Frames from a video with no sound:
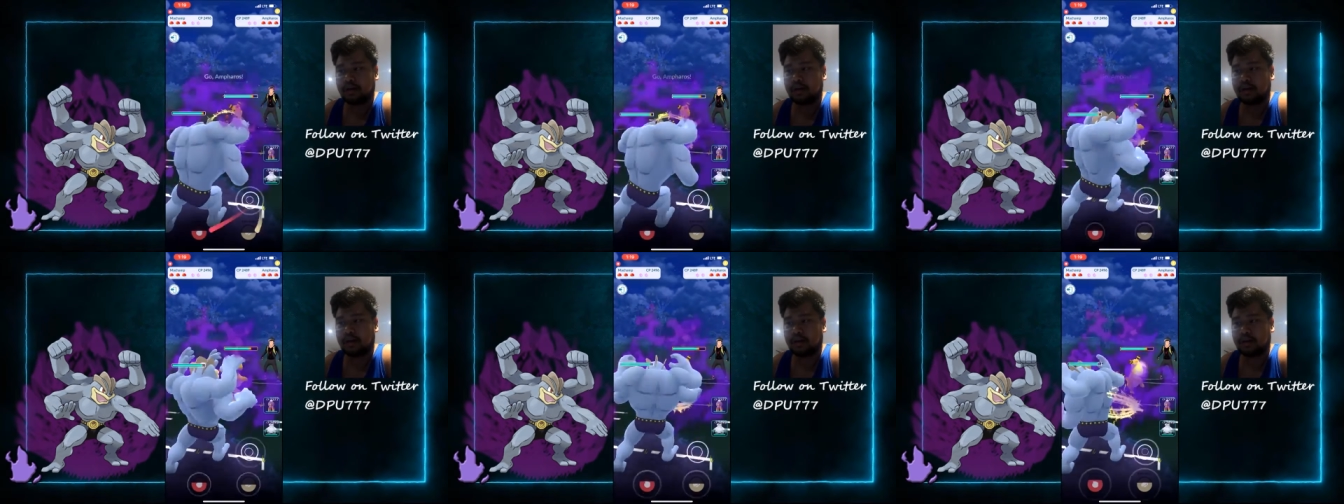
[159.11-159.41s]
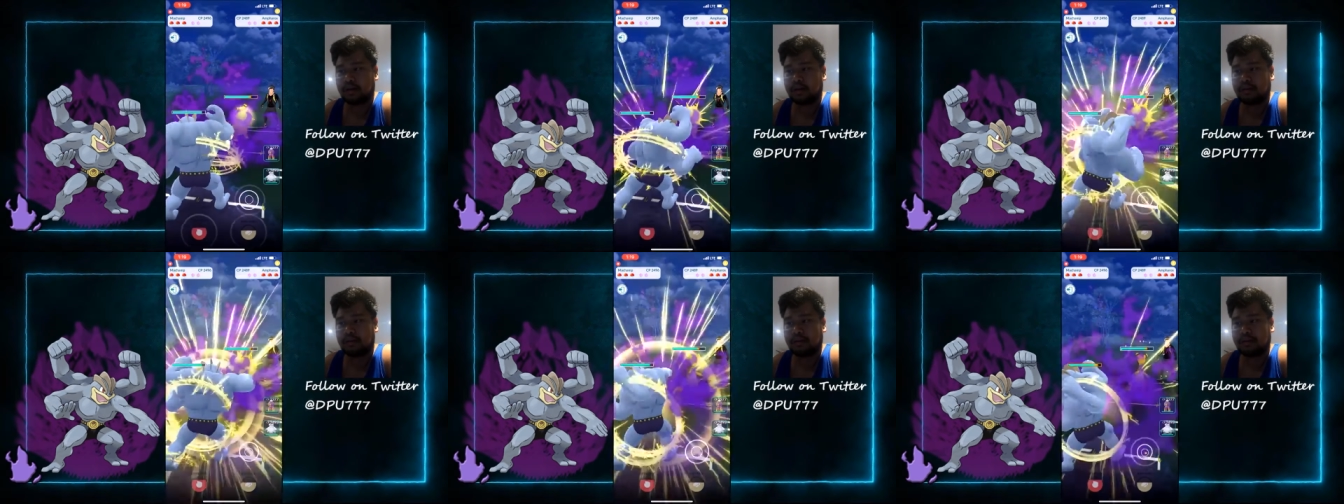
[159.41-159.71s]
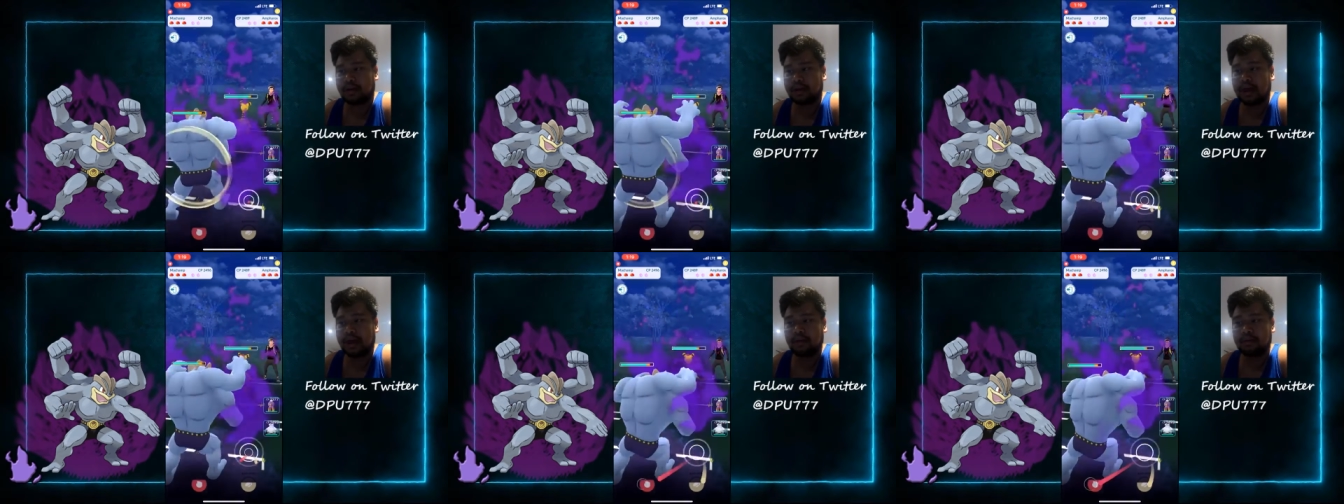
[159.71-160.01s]

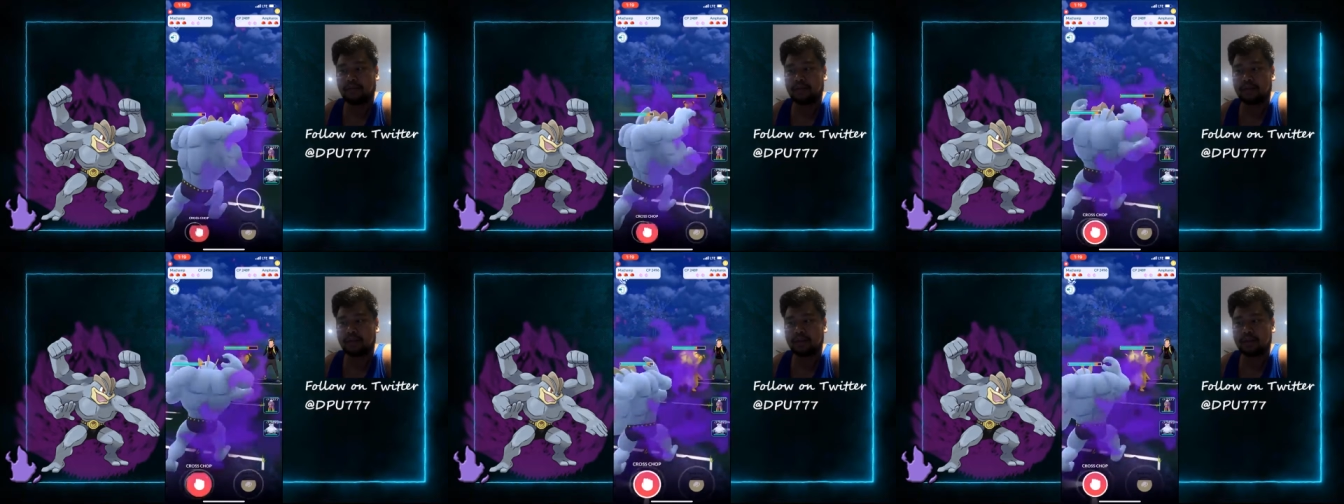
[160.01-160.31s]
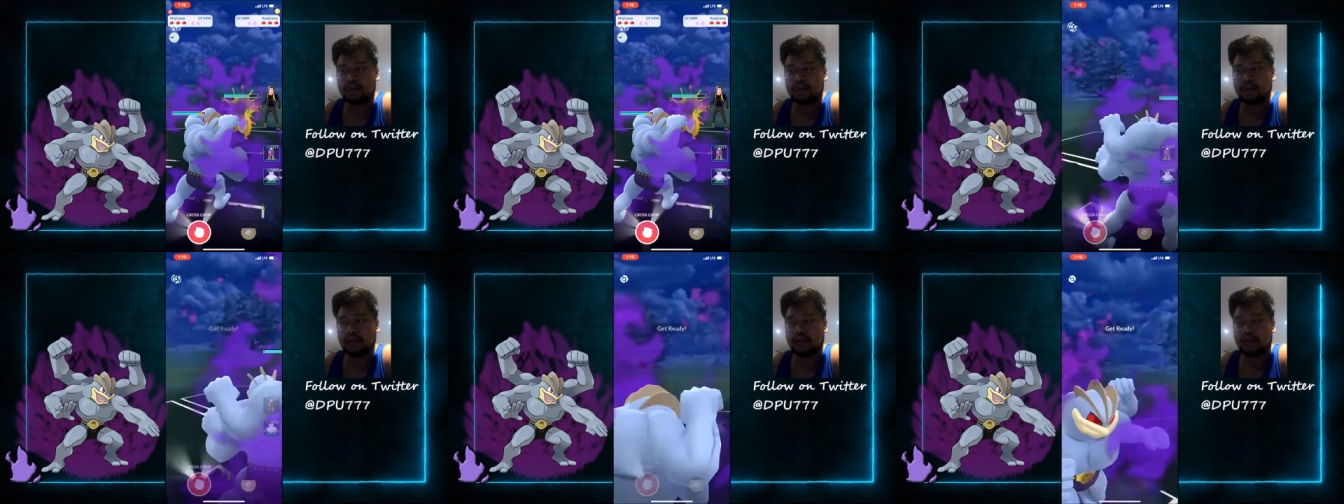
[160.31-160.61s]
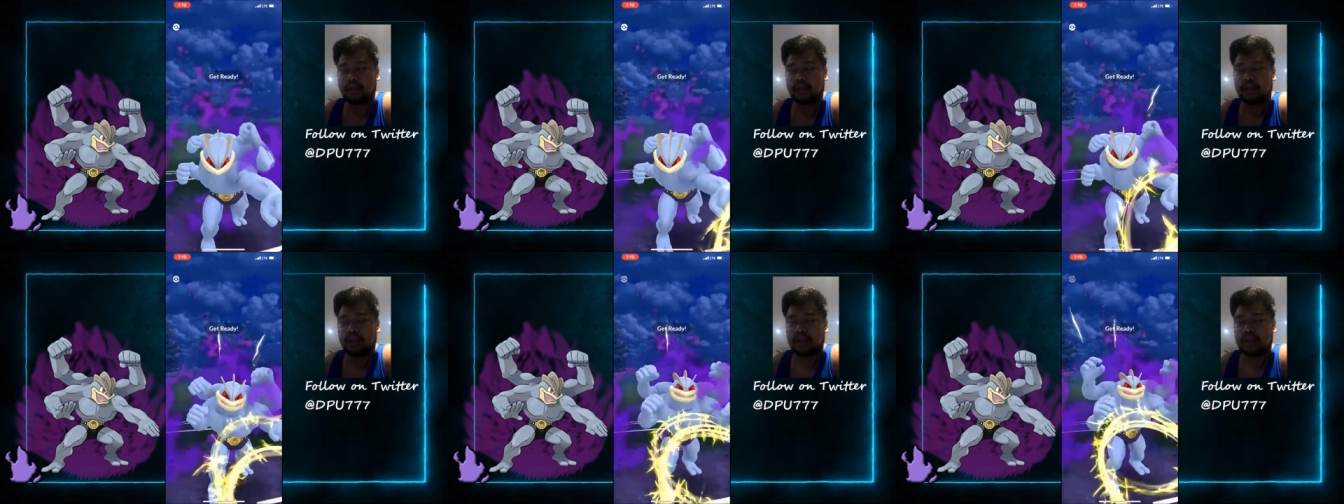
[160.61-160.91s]
Ampharos,
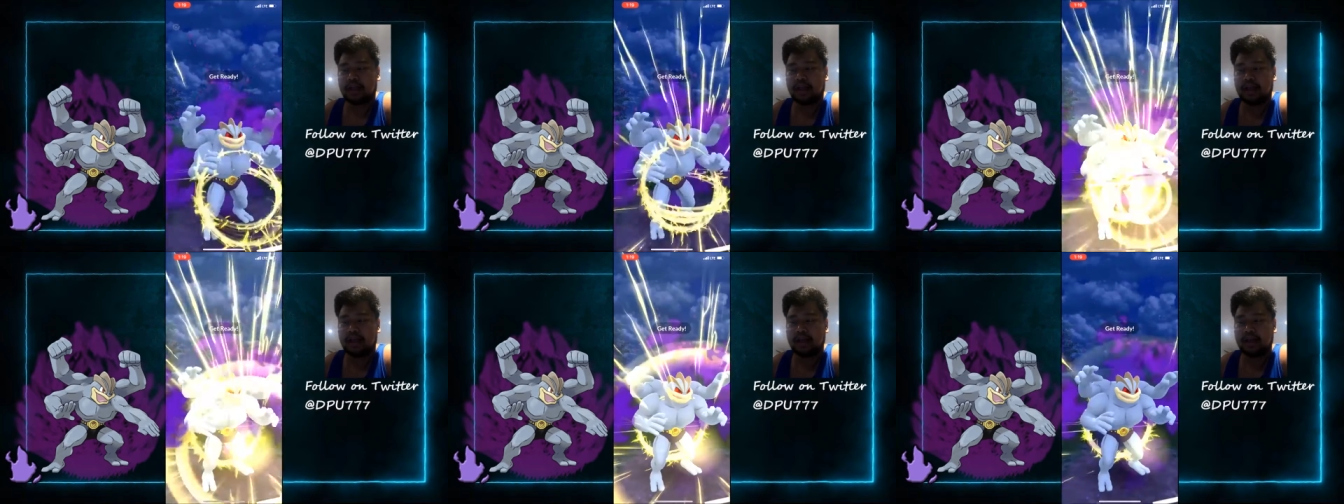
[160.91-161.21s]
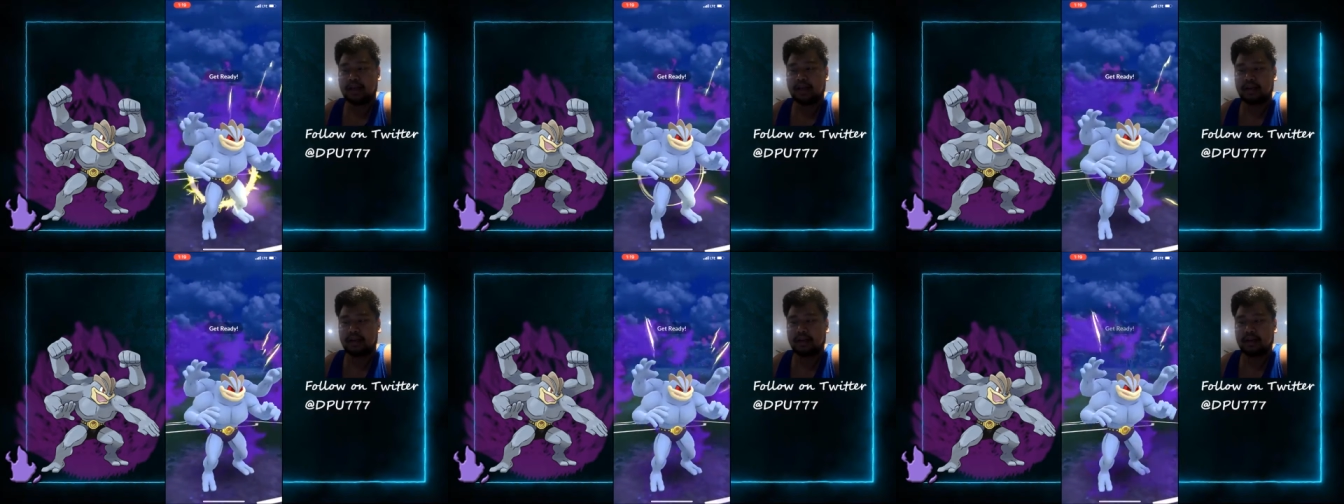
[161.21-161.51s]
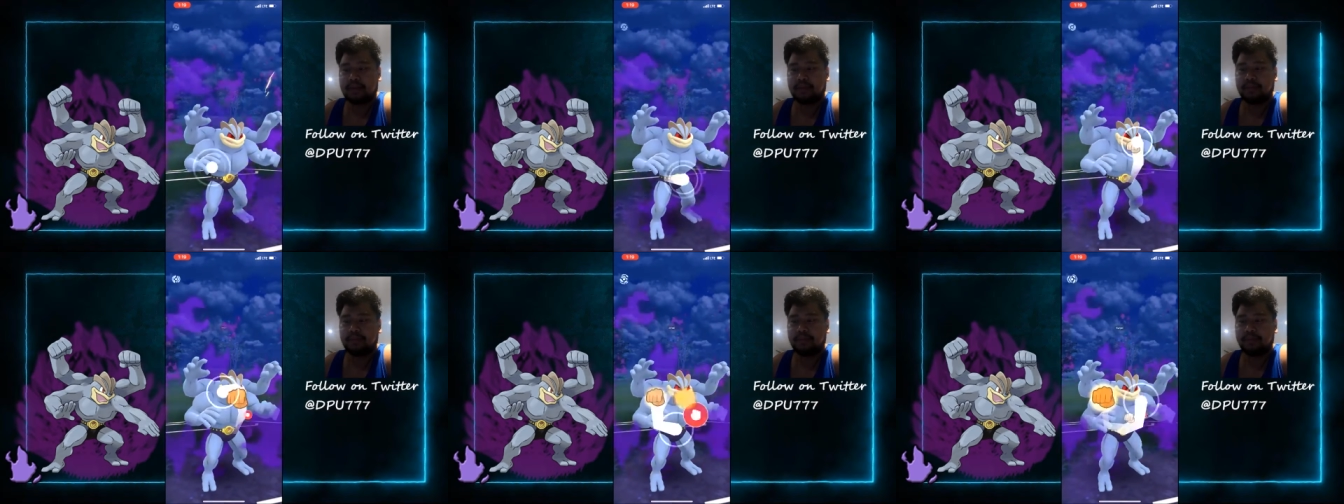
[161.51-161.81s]
and
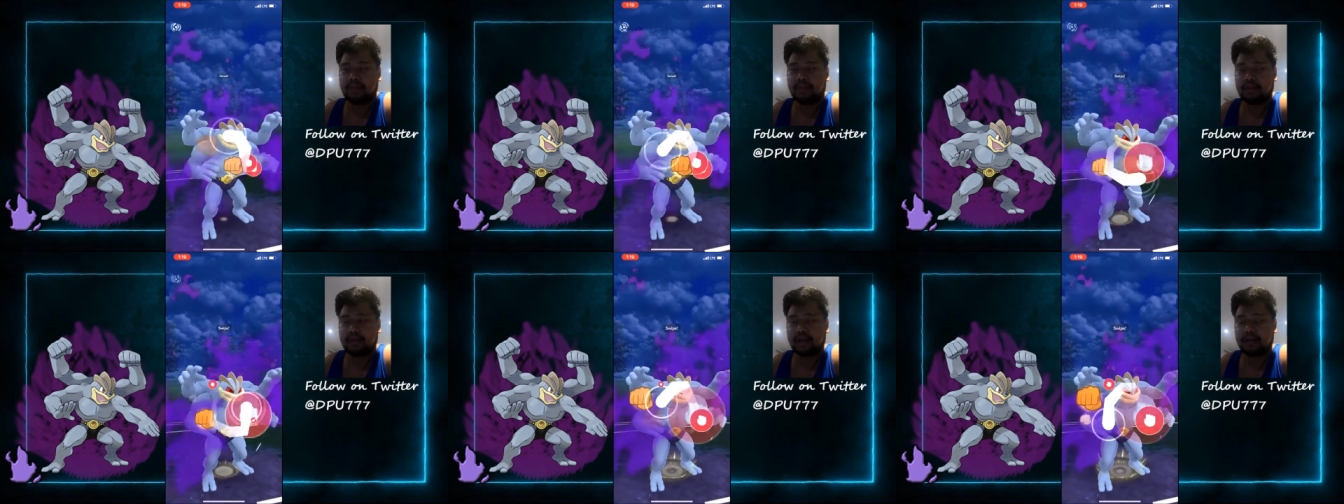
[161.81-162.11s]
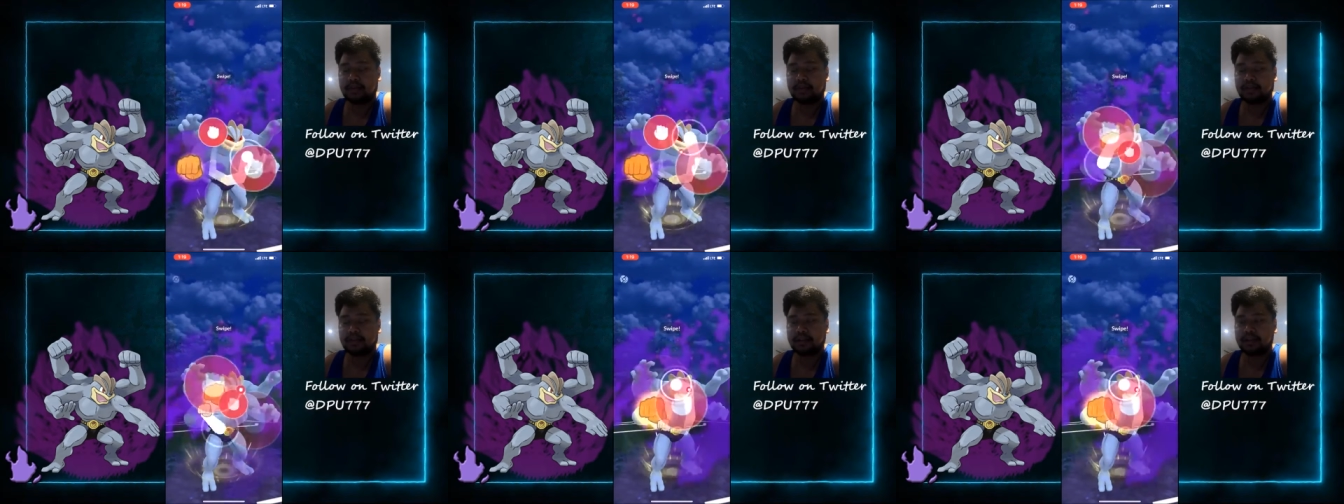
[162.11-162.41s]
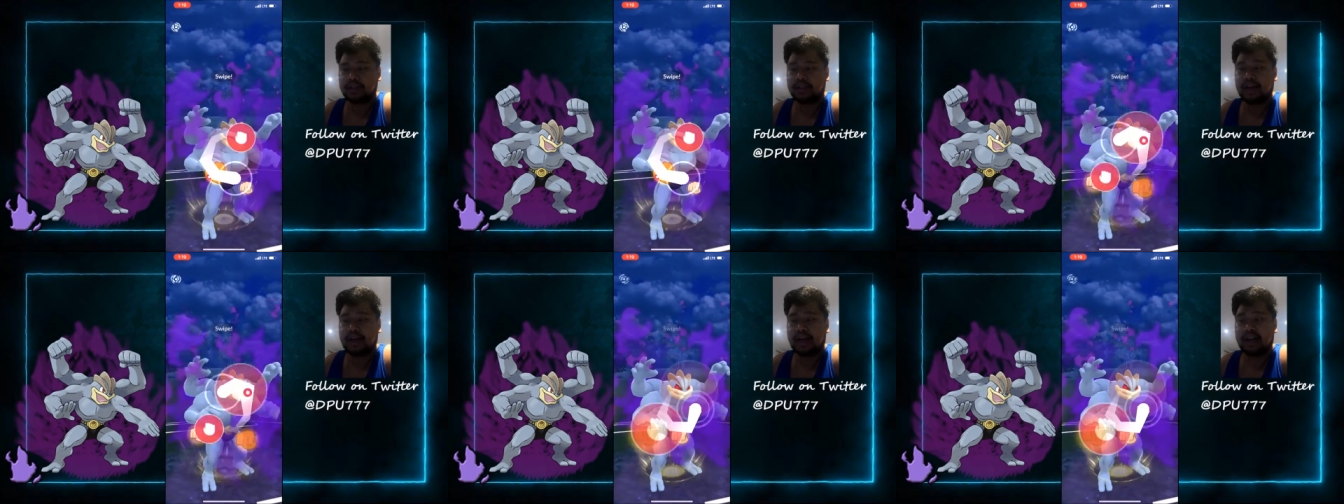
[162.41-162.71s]
at
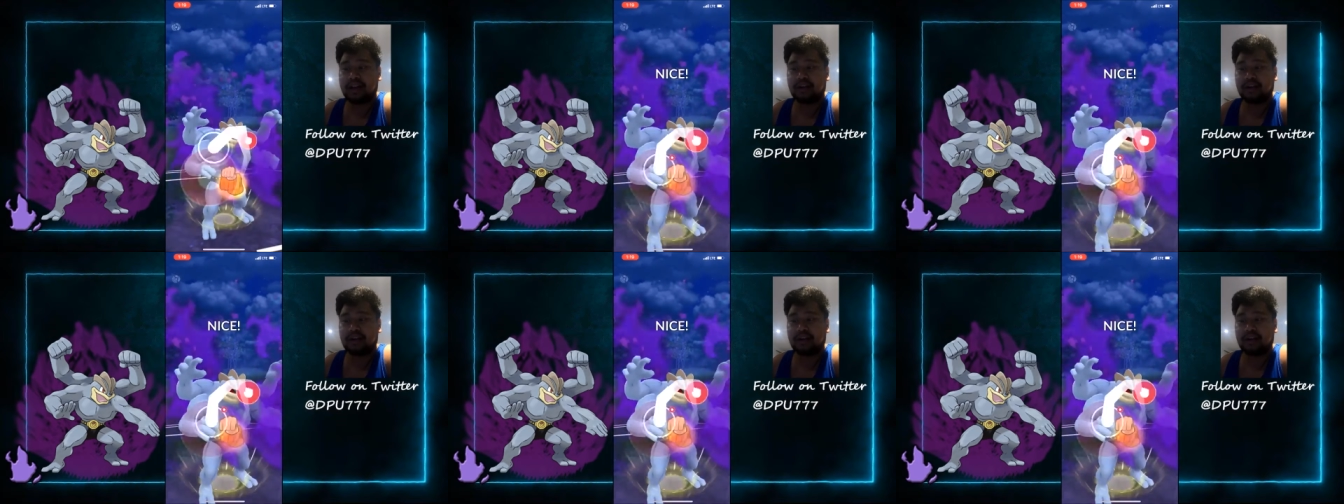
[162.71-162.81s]
first